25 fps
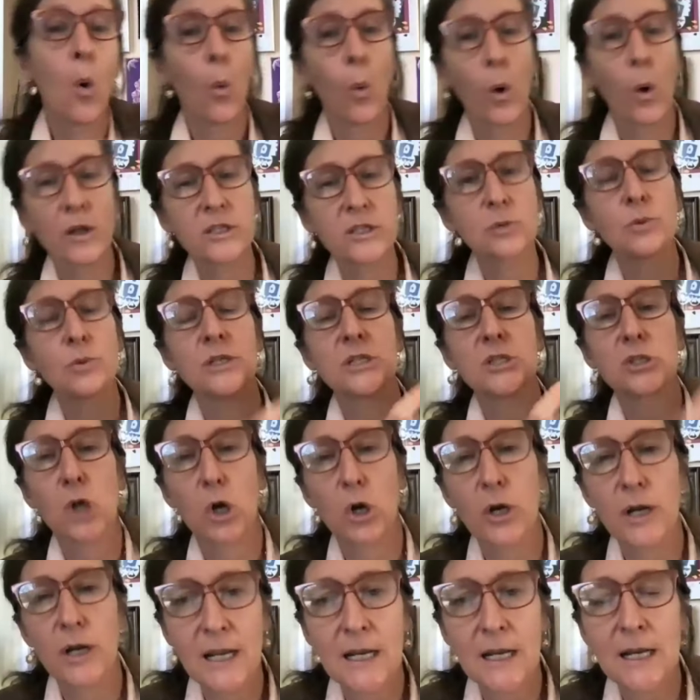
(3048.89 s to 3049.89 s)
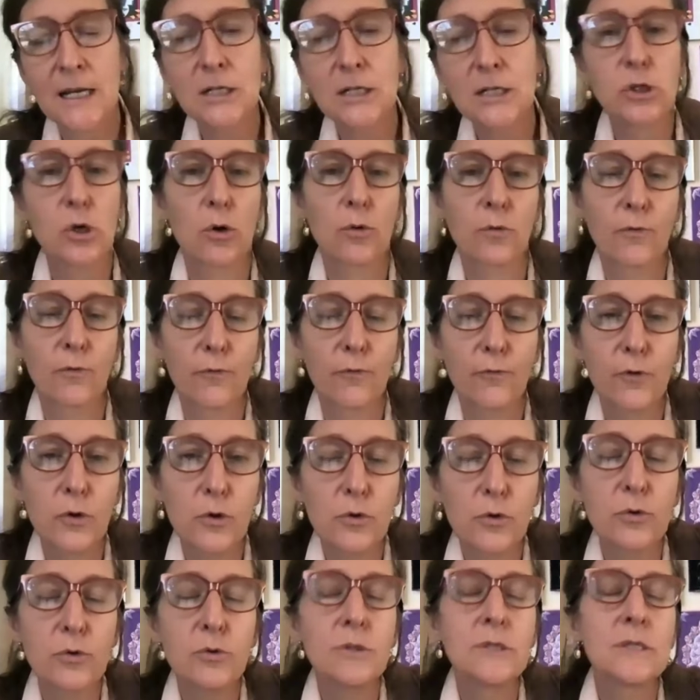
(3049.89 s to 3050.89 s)
Once we start eating certain
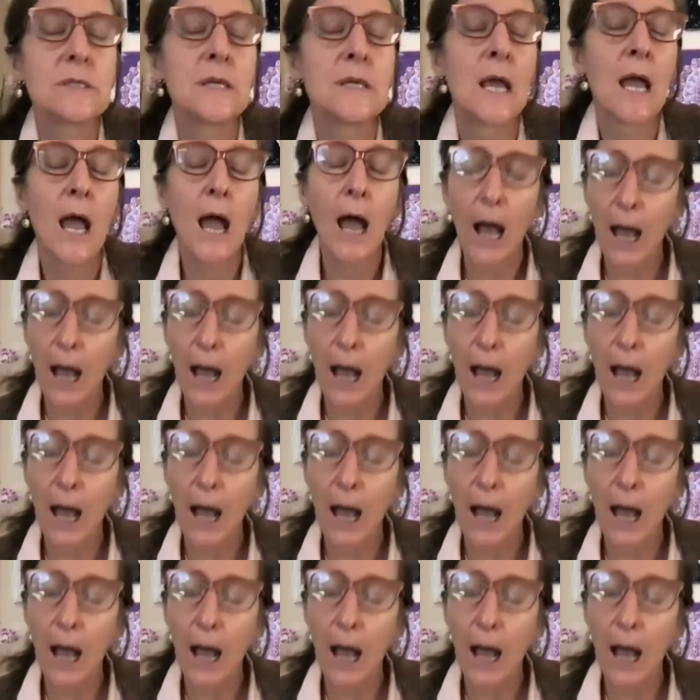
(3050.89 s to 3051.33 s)
foods,